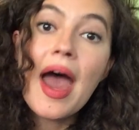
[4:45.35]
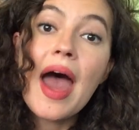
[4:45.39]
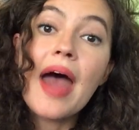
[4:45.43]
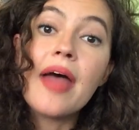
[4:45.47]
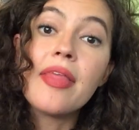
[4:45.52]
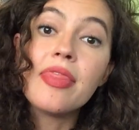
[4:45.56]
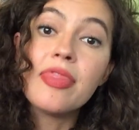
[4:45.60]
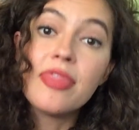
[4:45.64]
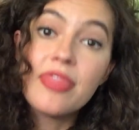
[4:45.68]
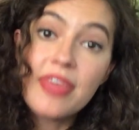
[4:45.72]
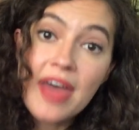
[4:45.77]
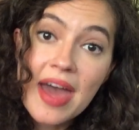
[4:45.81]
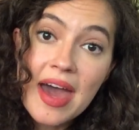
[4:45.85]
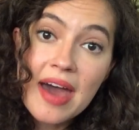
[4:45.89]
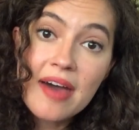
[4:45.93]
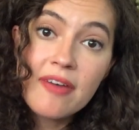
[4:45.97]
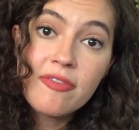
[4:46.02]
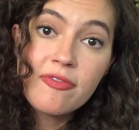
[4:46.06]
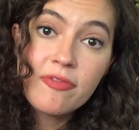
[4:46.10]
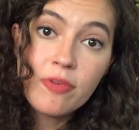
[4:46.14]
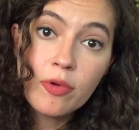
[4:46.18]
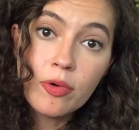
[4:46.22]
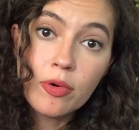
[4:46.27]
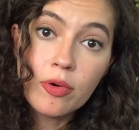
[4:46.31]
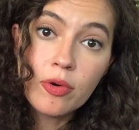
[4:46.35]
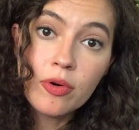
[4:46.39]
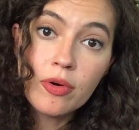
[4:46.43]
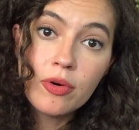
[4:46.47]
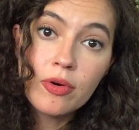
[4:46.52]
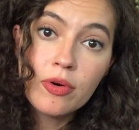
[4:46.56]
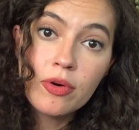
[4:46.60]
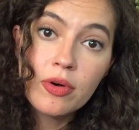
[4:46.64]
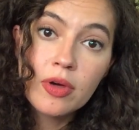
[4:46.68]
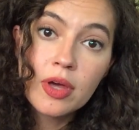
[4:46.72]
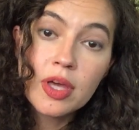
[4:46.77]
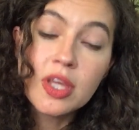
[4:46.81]
and
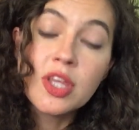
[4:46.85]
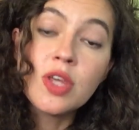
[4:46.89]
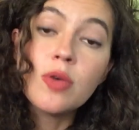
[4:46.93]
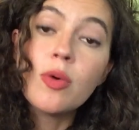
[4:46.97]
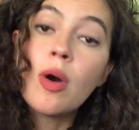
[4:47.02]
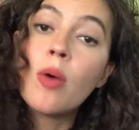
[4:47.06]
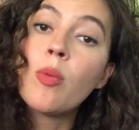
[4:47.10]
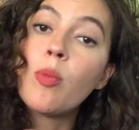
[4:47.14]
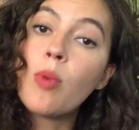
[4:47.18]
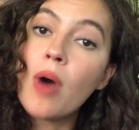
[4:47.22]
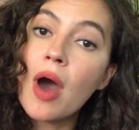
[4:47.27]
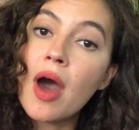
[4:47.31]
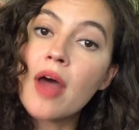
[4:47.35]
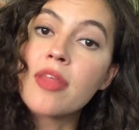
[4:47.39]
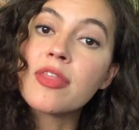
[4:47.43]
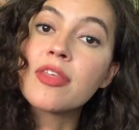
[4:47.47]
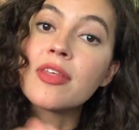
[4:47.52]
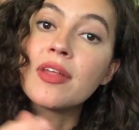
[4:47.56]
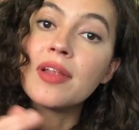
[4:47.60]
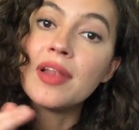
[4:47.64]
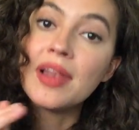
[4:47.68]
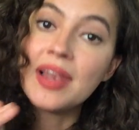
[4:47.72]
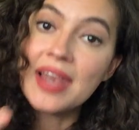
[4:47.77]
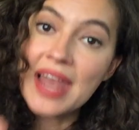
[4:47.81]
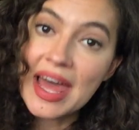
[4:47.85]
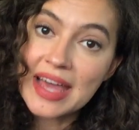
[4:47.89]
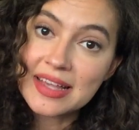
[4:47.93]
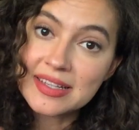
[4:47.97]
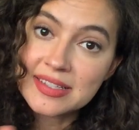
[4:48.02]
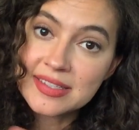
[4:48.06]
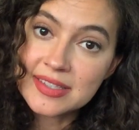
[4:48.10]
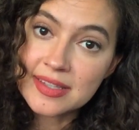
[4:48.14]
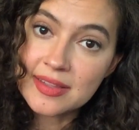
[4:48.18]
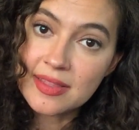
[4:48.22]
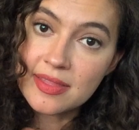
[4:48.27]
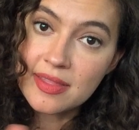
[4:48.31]
therefore you are worth
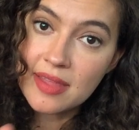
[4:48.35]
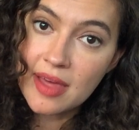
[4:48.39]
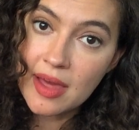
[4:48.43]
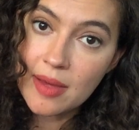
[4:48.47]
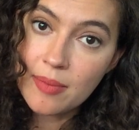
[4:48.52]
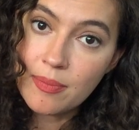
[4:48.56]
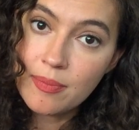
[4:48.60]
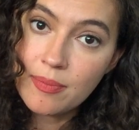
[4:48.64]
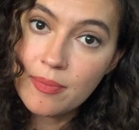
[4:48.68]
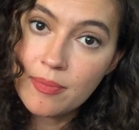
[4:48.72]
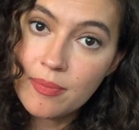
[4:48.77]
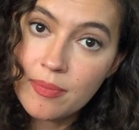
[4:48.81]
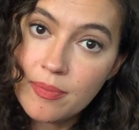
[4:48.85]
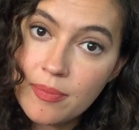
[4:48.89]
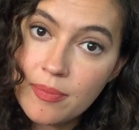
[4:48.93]
less than them.